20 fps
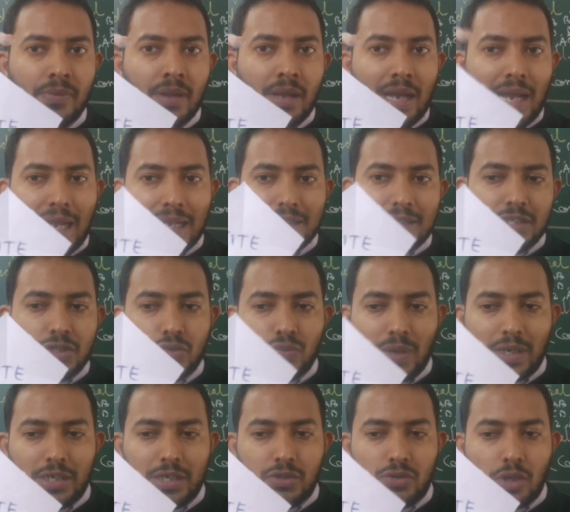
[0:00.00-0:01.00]
and this
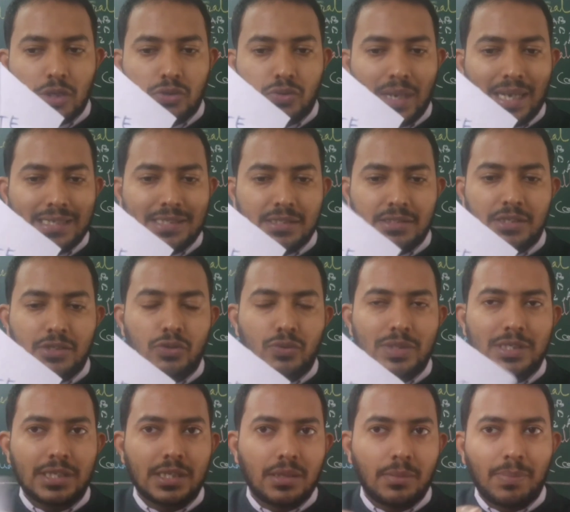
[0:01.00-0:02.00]
one is also adjacent to
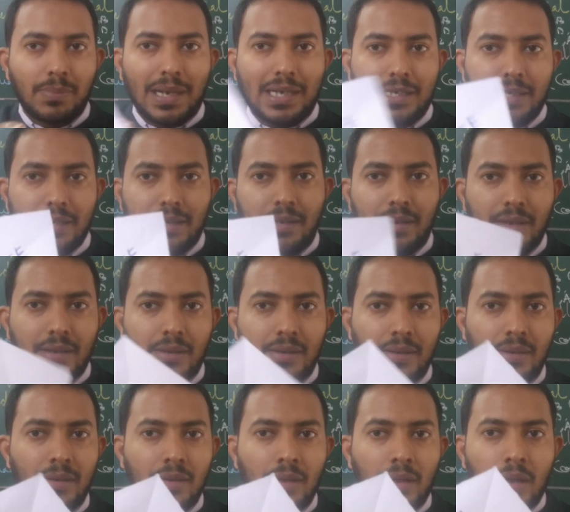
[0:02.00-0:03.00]
each other.
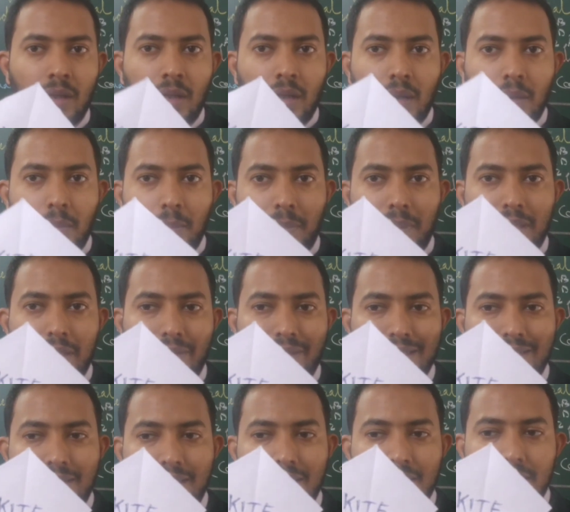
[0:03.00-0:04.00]
But you
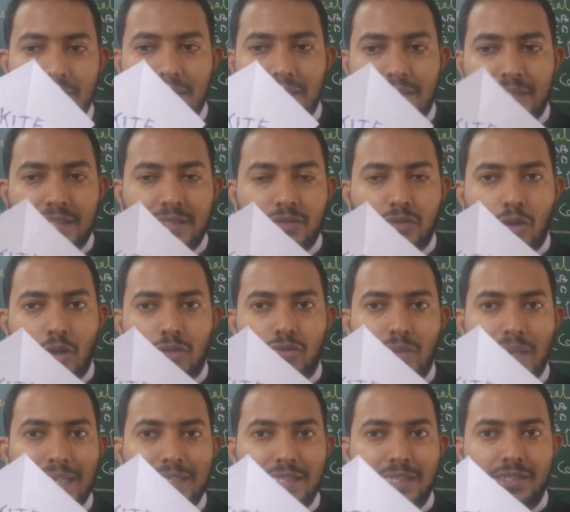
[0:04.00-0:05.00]
can see this is
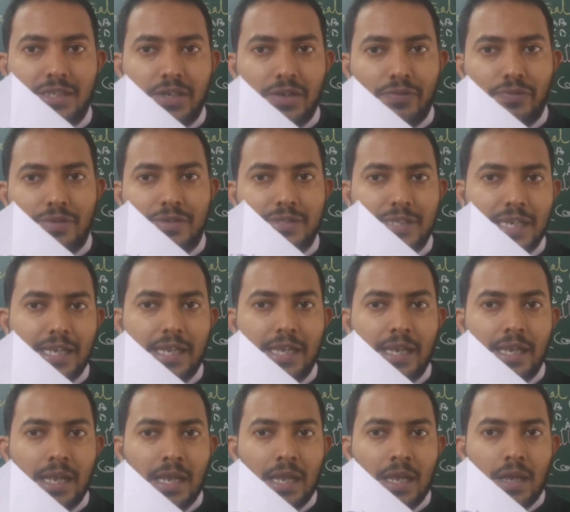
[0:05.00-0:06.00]
also adjacent. If you
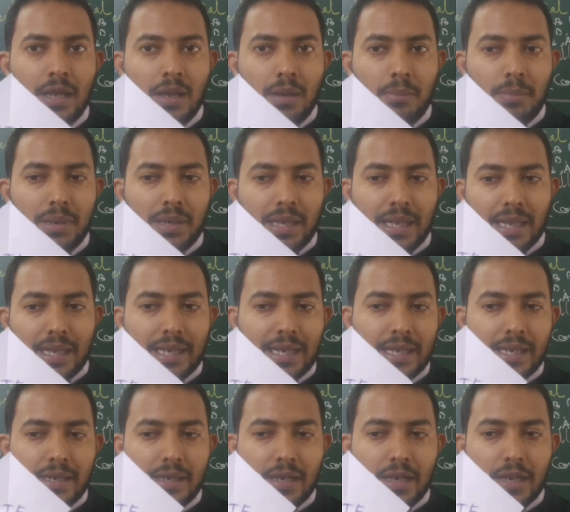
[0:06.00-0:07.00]
say, but
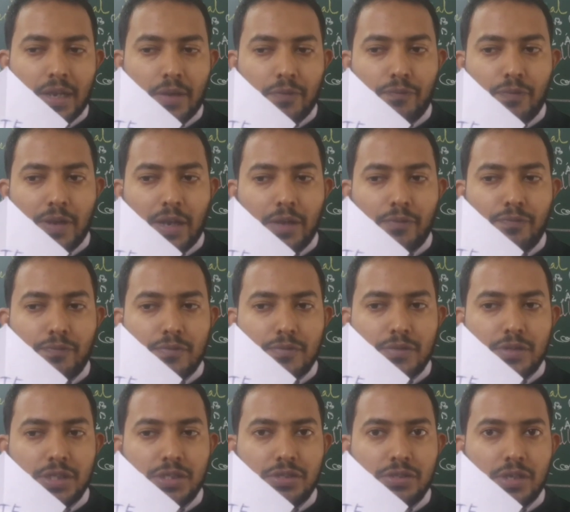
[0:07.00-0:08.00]
again,
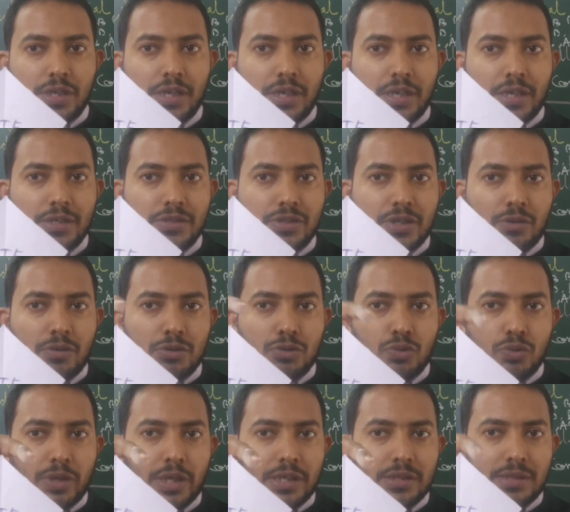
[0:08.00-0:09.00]
if this is equals
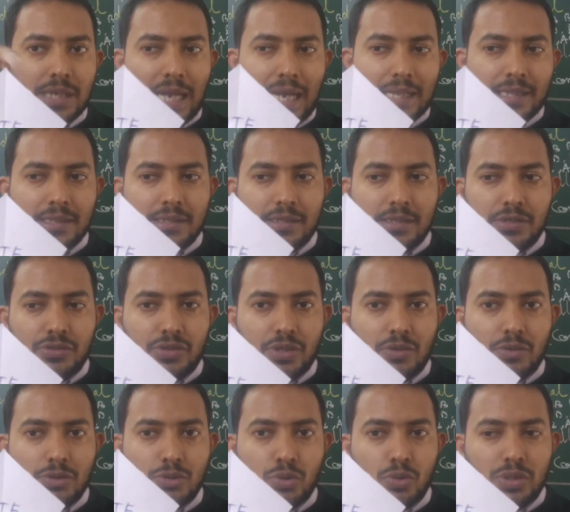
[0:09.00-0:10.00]
to this and this
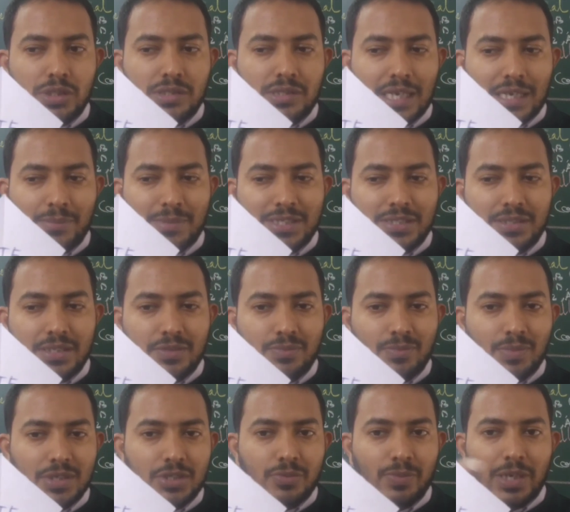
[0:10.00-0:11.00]
equals to this, that means this
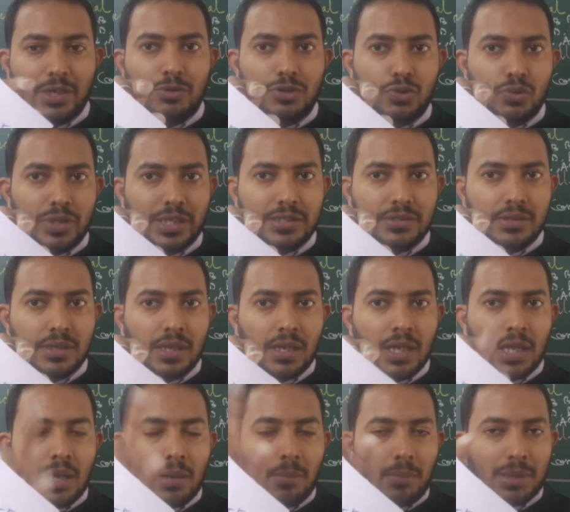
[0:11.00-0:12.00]
must be equals to this.
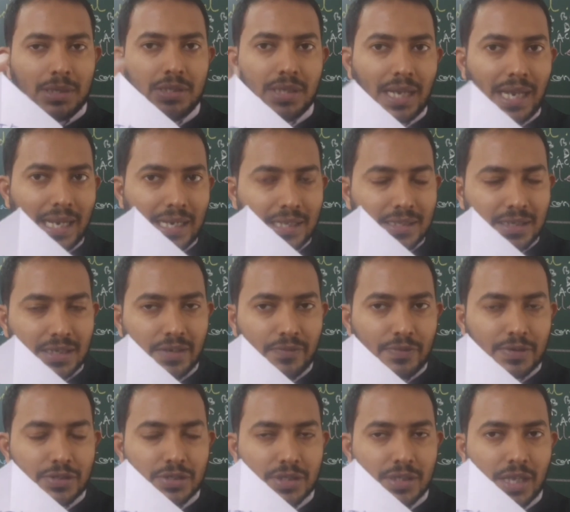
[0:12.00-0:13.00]
But another
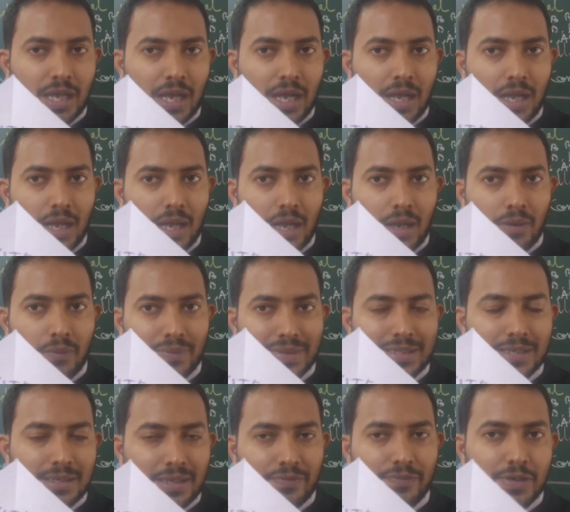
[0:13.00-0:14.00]
definition, with
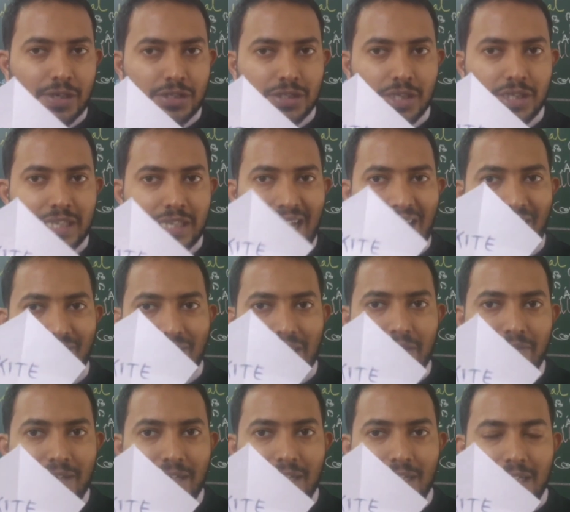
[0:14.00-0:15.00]
the definition they have
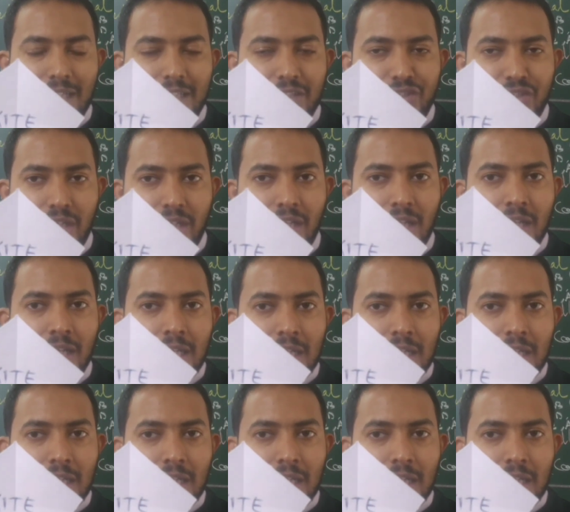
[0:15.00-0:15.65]
given condition